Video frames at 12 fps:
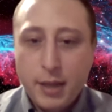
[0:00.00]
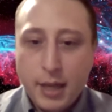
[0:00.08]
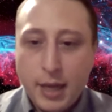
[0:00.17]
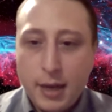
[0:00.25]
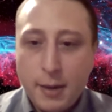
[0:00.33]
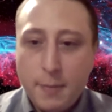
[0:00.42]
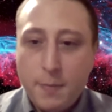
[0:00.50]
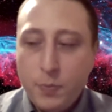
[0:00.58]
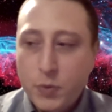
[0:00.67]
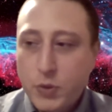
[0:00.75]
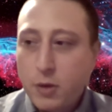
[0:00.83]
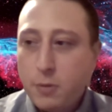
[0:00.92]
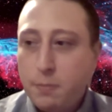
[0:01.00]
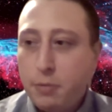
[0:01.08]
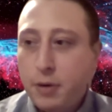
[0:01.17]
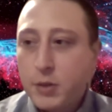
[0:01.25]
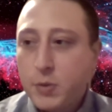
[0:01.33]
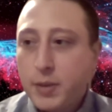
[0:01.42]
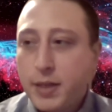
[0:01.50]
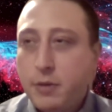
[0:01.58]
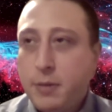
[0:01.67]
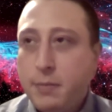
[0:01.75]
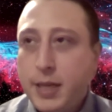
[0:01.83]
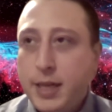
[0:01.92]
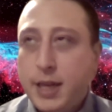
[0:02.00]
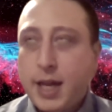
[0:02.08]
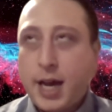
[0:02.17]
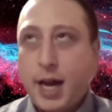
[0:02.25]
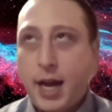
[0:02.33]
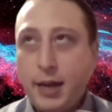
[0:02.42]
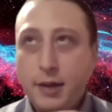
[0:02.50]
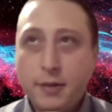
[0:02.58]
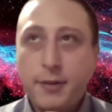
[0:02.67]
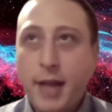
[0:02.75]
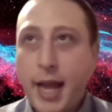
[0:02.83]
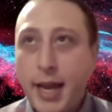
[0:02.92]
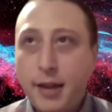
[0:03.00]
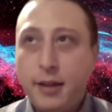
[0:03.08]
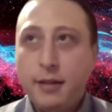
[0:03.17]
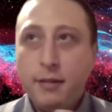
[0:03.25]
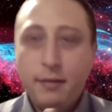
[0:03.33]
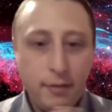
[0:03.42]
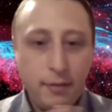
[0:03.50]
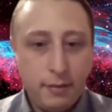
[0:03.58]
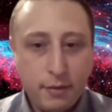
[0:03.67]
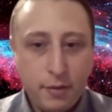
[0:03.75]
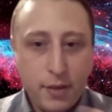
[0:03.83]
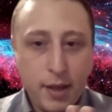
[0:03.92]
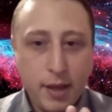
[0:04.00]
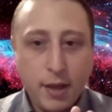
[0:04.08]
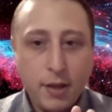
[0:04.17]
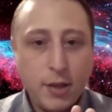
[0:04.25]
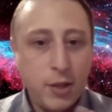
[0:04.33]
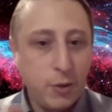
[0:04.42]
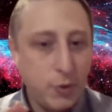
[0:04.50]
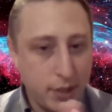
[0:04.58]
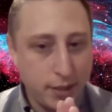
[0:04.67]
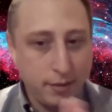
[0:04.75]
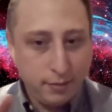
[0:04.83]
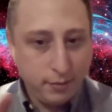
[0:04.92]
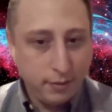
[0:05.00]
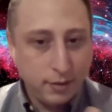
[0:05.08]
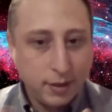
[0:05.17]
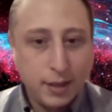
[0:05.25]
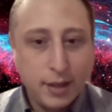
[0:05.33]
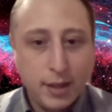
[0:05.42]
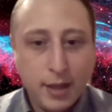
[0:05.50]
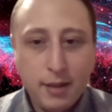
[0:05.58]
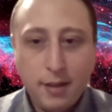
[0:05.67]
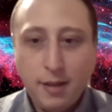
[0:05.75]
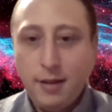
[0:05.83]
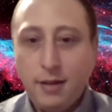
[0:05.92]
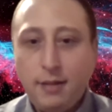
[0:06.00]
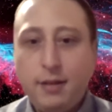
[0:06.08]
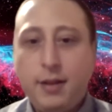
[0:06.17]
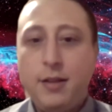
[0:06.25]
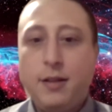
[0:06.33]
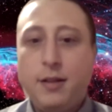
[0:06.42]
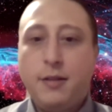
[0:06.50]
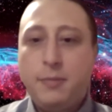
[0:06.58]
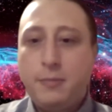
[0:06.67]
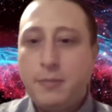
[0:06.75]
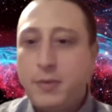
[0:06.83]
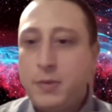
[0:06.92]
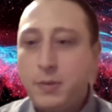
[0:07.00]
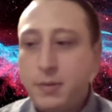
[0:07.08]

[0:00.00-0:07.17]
Um, so Brunswick would be kind of like the Houston in the in the